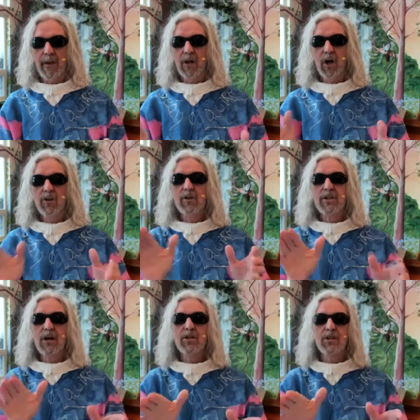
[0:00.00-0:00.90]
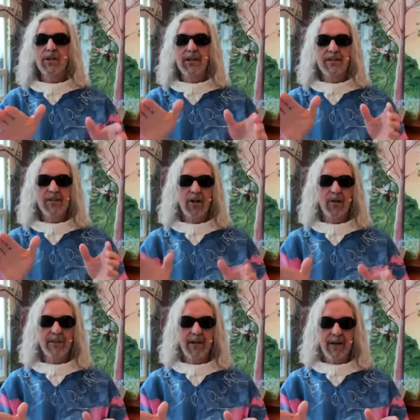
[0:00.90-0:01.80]
Under such a
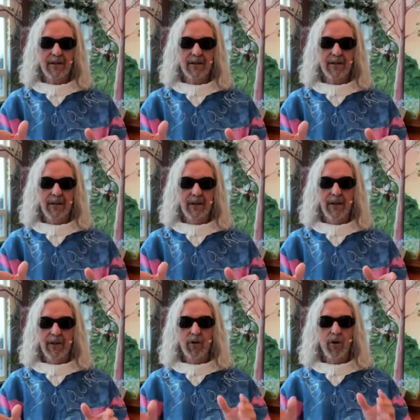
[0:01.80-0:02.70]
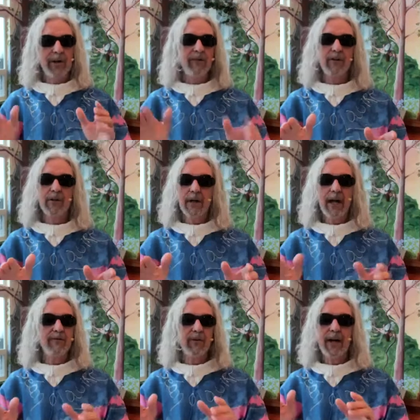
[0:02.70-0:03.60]
circumstance, don't ever,
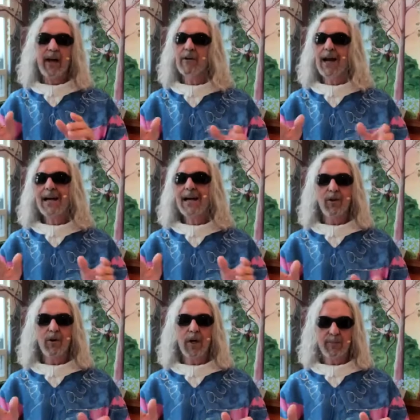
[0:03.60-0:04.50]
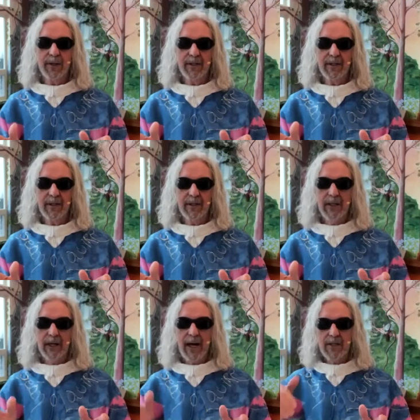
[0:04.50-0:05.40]
ever, ever ask your husband,
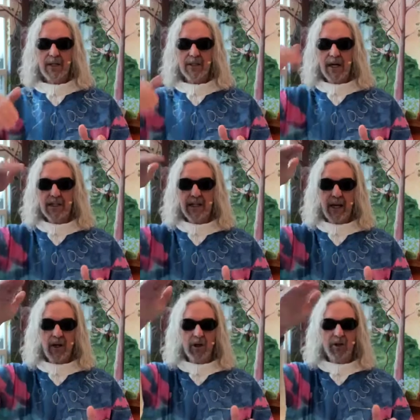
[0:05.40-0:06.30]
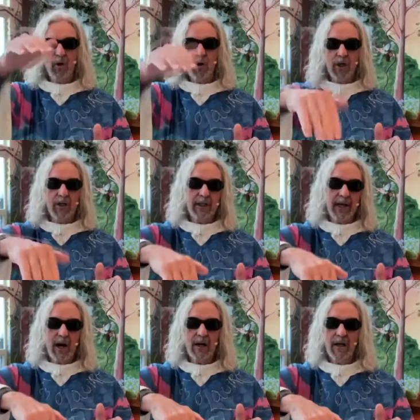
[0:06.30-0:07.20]
as he's got his head under the hood of the
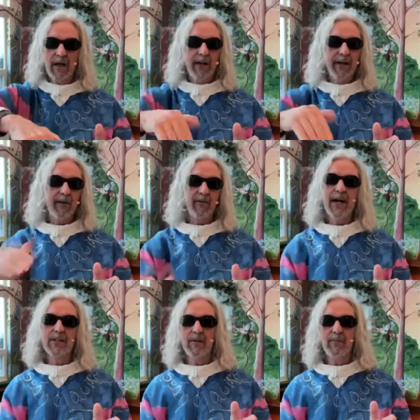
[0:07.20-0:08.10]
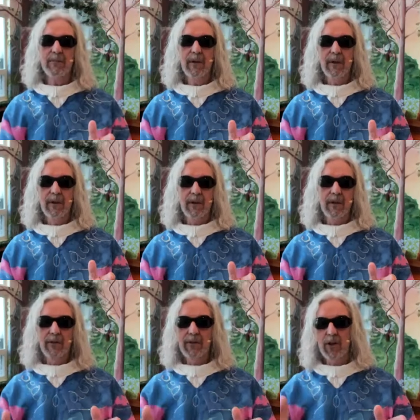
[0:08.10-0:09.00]
car, never ask him,
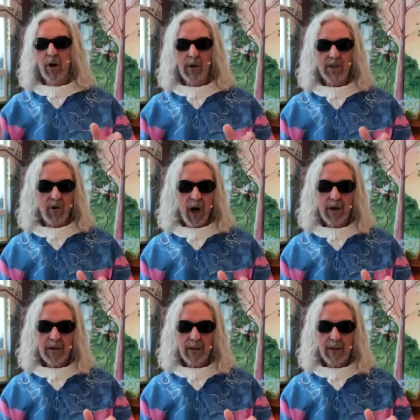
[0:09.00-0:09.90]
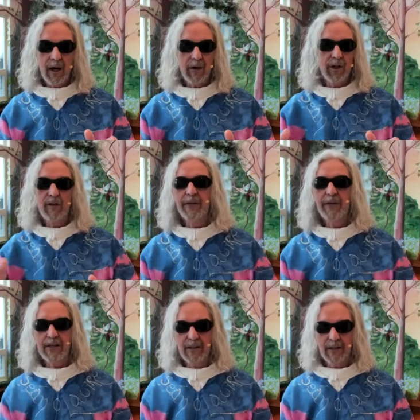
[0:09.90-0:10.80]
"Do you know what's wrong or can you
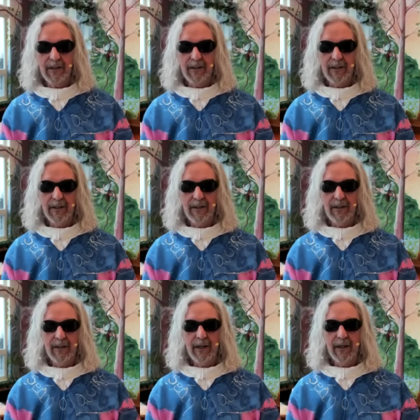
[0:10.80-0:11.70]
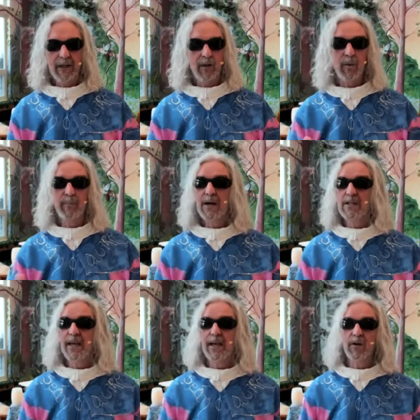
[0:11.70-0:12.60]
fix it?" You'll embarrass
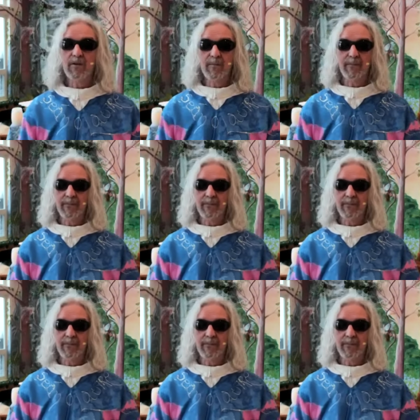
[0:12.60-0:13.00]
the hell out of him.